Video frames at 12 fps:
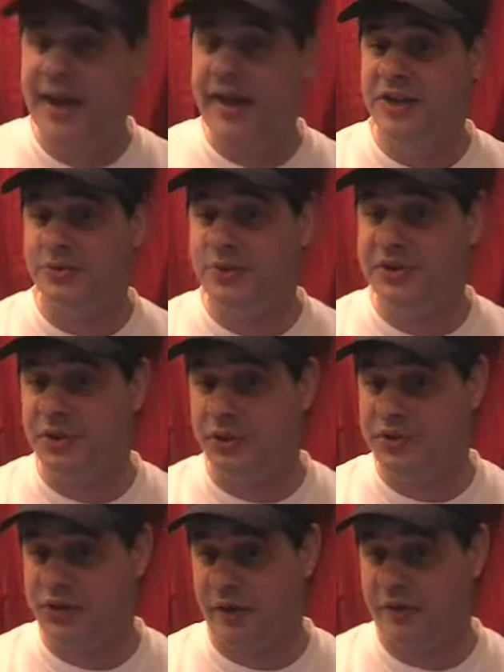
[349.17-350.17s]
He has a
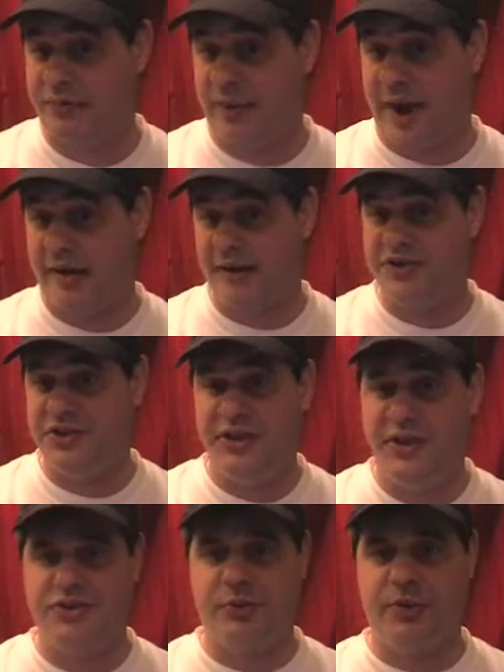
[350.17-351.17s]
reduced service package. He
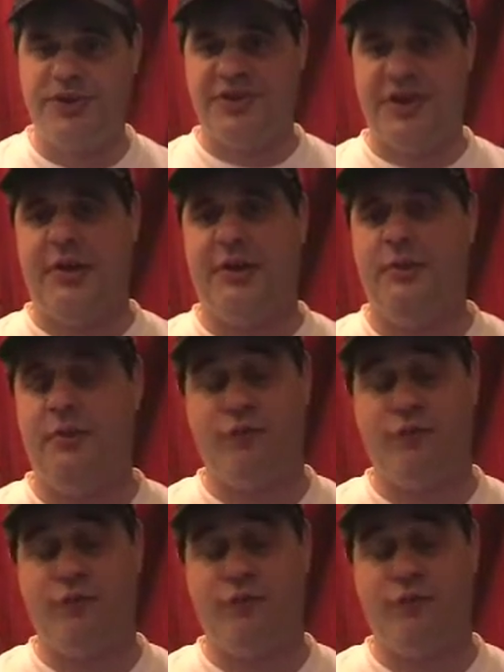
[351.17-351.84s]
has the retainer